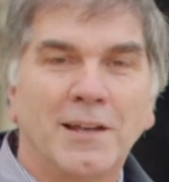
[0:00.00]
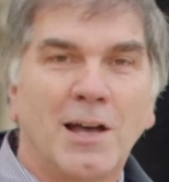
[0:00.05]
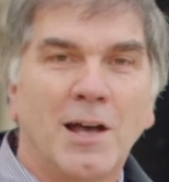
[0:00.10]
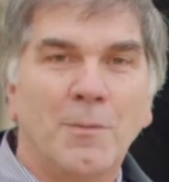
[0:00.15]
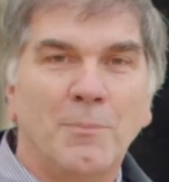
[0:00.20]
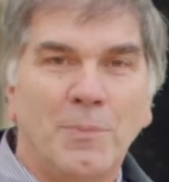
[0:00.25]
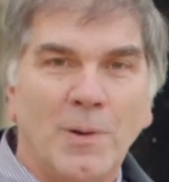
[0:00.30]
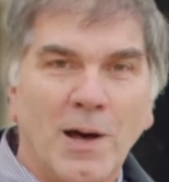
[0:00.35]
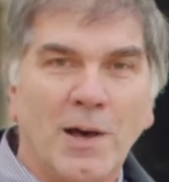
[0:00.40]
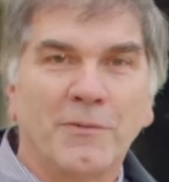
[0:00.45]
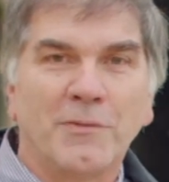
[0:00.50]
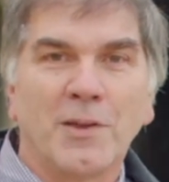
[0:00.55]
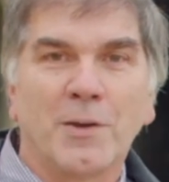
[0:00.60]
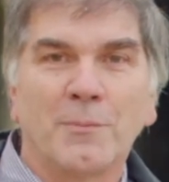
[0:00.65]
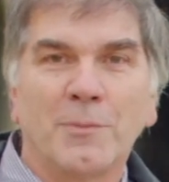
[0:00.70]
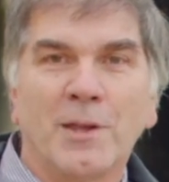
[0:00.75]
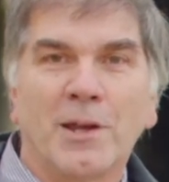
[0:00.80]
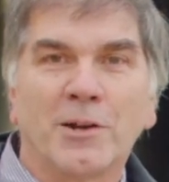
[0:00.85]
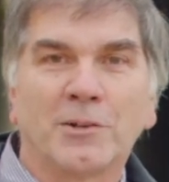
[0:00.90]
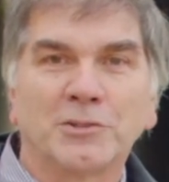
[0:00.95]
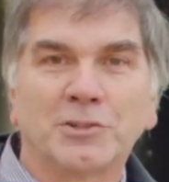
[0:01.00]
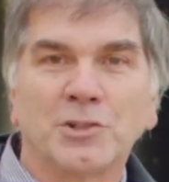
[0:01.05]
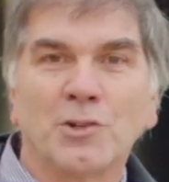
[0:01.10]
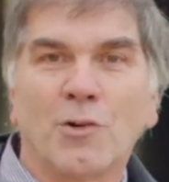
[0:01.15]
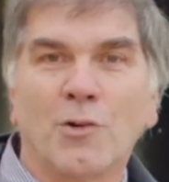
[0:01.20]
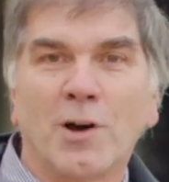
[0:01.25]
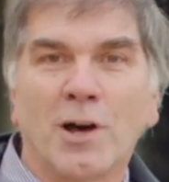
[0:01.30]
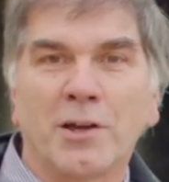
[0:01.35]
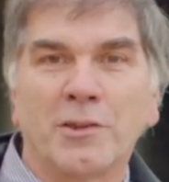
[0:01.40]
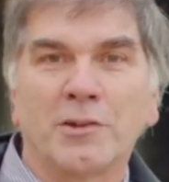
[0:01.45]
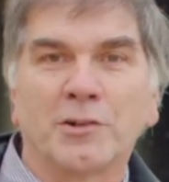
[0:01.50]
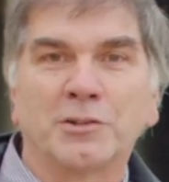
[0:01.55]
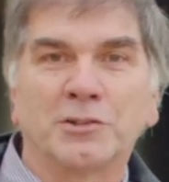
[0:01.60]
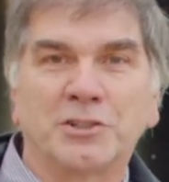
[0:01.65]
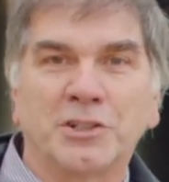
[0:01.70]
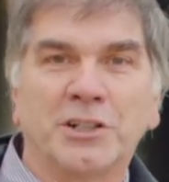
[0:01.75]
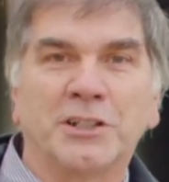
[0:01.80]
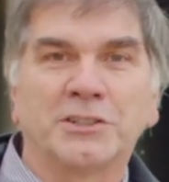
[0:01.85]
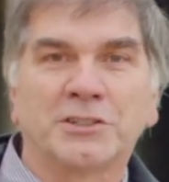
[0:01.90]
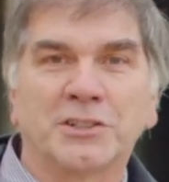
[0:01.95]
Above him, there's no other.
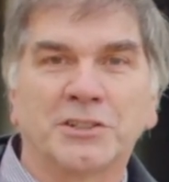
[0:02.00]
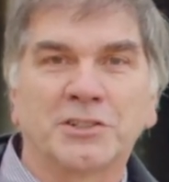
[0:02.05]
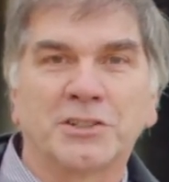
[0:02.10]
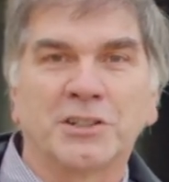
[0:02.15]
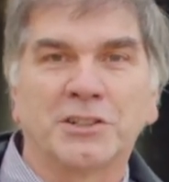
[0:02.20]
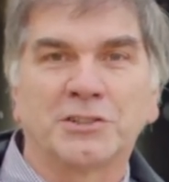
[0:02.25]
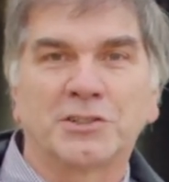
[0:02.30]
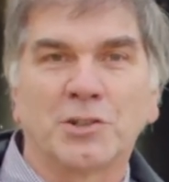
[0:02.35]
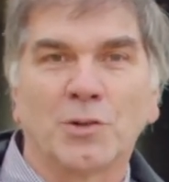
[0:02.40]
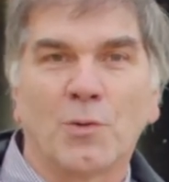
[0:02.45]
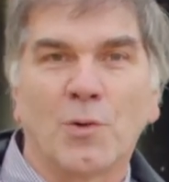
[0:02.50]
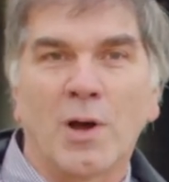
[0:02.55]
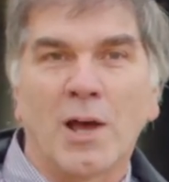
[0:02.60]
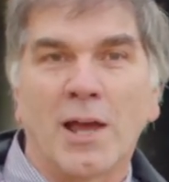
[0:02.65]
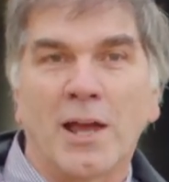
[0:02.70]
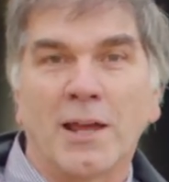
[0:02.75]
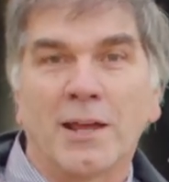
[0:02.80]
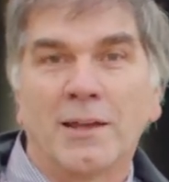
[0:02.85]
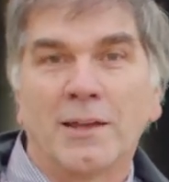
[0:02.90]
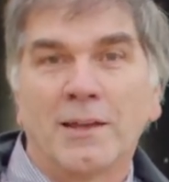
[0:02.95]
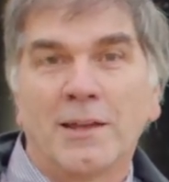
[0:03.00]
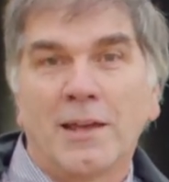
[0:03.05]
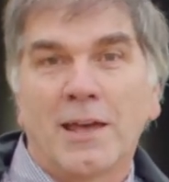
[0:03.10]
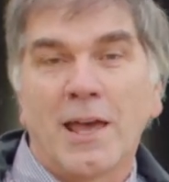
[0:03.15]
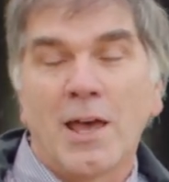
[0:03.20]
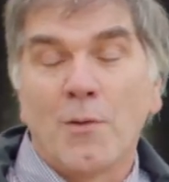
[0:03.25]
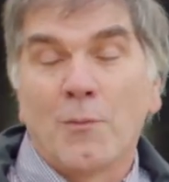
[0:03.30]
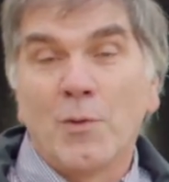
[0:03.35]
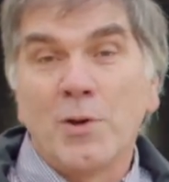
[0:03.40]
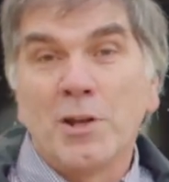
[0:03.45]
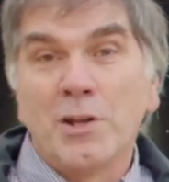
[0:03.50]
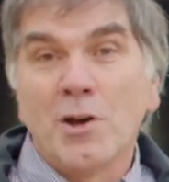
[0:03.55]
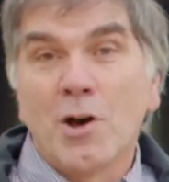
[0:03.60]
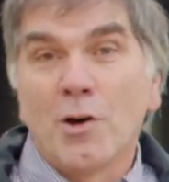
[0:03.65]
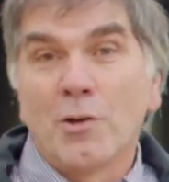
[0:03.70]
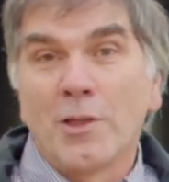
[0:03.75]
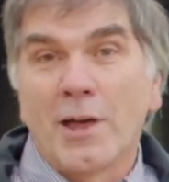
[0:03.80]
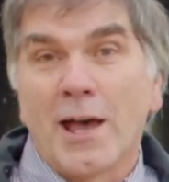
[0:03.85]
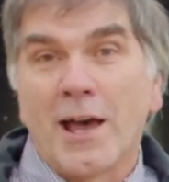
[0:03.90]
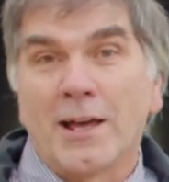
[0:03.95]
Jesus is the way." And we
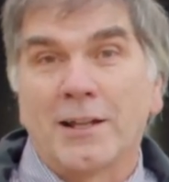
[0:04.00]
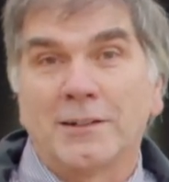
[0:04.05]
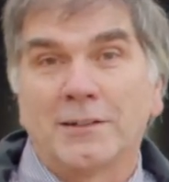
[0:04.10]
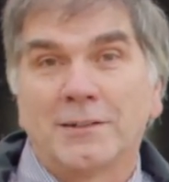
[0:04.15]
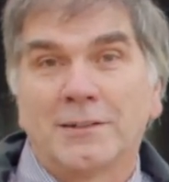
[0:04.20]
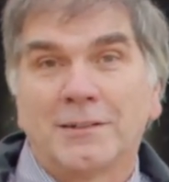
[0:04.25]
know that.